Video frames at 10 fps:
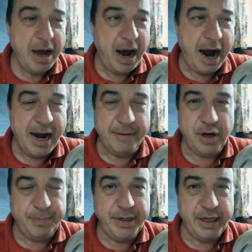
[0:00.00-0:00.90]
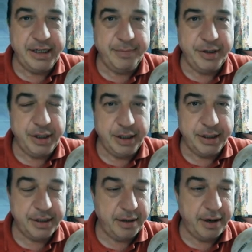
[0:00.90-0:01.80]
And I've copied these
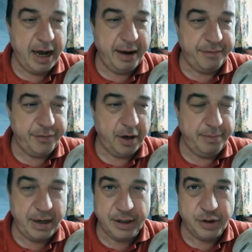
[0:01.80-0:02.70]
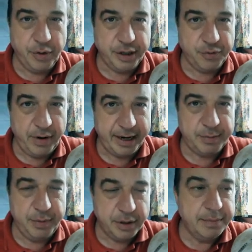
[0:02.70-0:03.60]
images from Artorius Rex
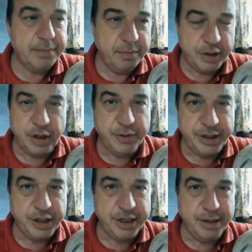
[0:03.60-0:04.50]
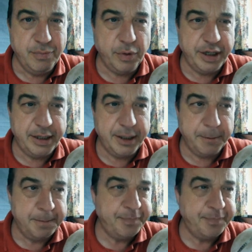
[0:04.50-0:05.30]
book, which goes into this in more detail.